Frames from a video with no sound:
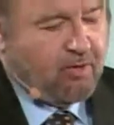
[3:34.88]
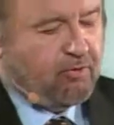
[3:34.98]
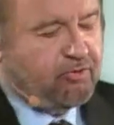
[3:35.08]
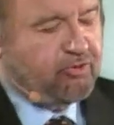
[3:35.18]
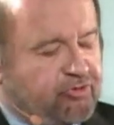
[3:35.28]

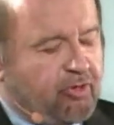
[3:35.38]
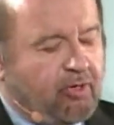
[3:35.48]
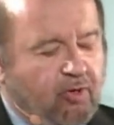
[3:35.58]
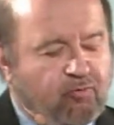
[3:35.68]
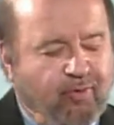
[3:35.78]
So start
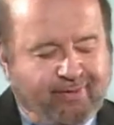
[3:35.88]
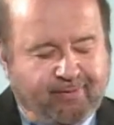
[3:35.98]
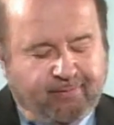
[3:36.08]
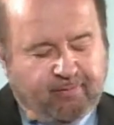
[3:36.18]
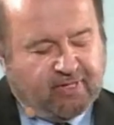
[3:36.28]
off with
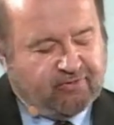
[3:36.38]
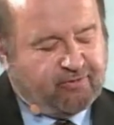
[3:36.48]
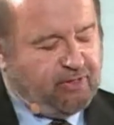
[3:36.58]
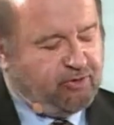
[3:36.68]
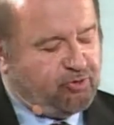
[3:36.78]

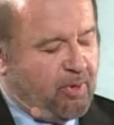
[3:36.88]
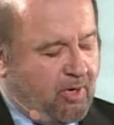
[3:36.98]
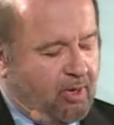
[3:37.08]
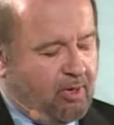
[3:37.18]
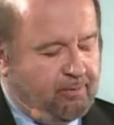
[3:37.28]
listening to
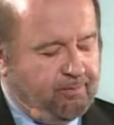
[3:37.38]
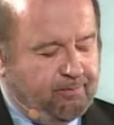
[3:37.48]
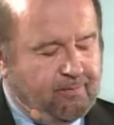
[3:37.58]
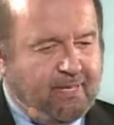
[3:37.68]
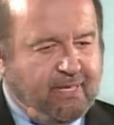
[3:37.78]
Paul.
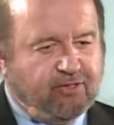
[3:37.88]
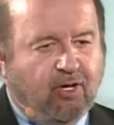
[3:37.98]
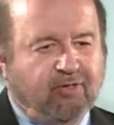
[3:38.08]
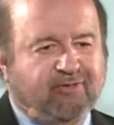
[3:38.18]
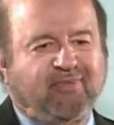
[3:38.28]
He
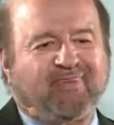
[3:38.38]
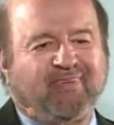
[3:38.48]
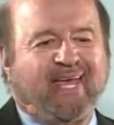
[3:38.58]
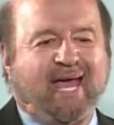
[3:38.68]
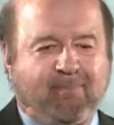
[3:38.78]
talks as if
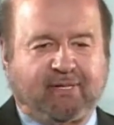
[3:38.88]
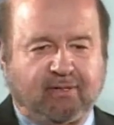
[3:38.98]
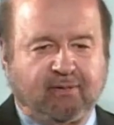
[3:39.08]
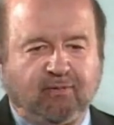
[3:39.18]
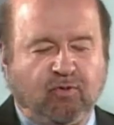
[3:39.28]
capital
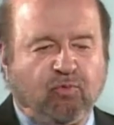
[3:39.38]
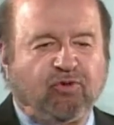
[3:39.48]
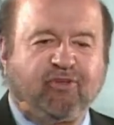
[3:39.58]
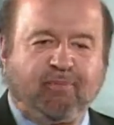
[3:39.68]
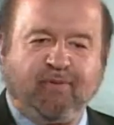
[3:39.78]
were
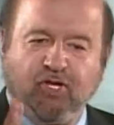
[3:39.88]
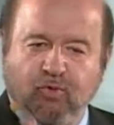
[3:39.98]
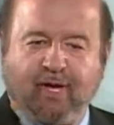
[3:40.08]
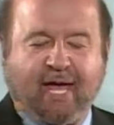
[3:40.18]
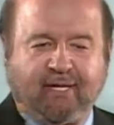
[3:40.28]
something you
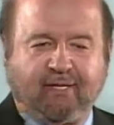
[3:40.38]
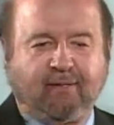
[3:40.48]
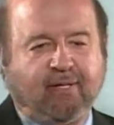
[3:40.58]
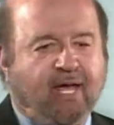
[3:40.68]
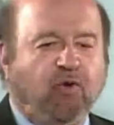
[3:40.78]
had
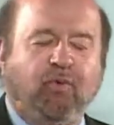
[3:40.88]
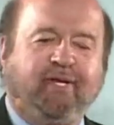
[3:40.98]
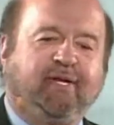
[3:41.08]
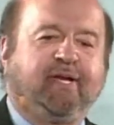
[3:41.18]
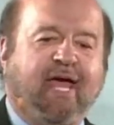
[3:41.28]
and we
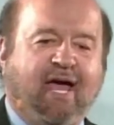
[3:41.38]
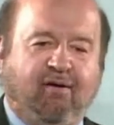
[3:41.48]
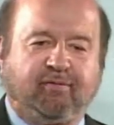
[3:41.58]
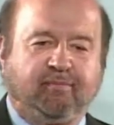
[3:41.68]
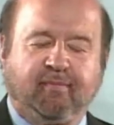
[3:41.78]
didn't have,
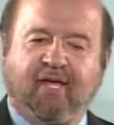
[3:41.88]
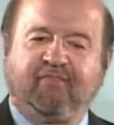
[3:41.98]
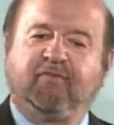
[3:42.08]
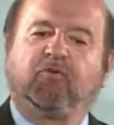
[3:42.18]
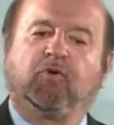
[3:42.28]
as
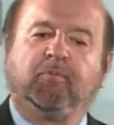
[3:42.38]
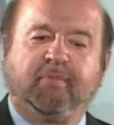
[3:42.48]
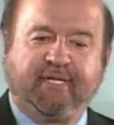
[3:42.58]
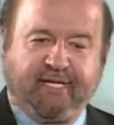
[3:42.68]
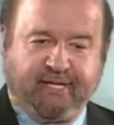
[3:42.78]
if it were
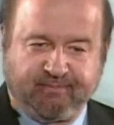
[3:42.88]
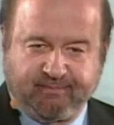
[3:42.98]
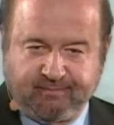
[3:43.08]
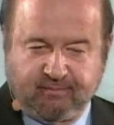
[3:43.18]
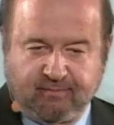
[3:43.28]
money.
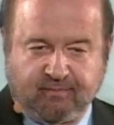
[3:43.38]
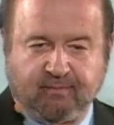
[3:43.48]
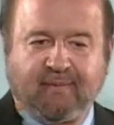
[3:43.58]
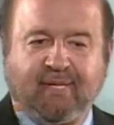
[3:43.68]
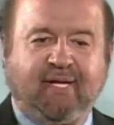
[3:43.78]

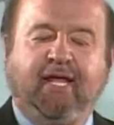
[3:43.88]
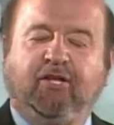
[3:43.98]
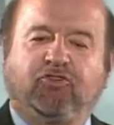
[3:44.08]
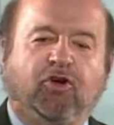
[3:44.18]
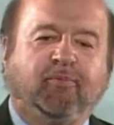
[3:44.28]
In
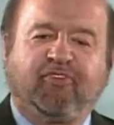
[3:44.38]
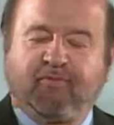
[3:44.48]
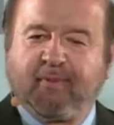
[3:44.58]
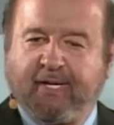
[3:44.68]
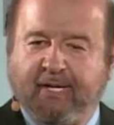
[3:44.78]
terms of
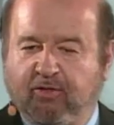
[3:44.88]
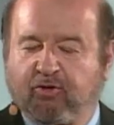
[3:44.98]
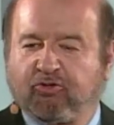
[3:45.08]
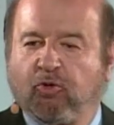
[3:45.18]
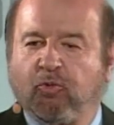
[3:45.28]
money,
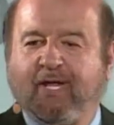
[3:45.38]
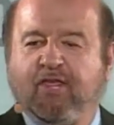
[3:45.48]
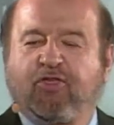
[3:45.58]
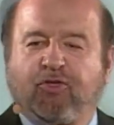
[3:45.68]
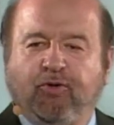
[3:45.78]
there's only
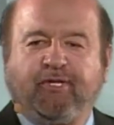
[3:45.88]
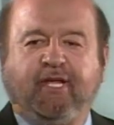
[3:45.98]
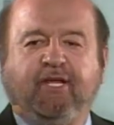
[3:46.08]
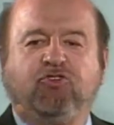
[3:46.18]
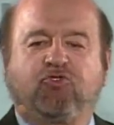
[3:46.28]

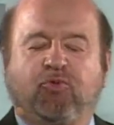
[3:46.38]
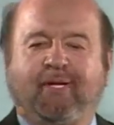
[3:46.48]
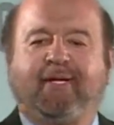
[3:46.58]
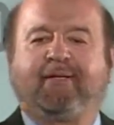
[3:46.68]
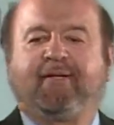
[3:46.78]
$13
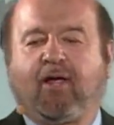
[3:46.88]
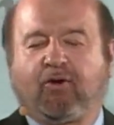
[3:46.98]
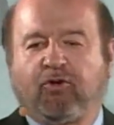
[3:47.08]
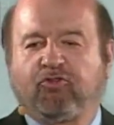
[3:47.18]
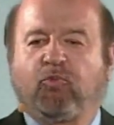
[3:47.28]
trillion
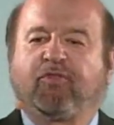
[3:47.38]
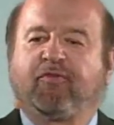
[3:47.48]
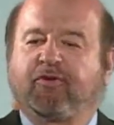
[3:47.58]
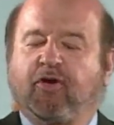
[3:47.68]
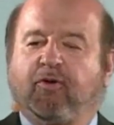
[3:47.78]
worth
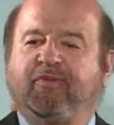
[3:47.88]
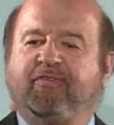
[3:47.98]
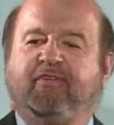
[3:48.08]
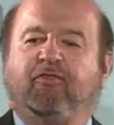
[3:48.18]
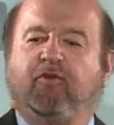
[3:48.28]
of
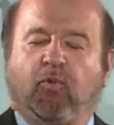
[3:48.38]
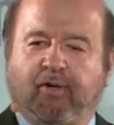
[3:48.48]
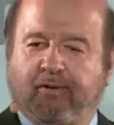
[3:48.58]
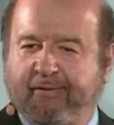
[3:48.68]
currencies in the world.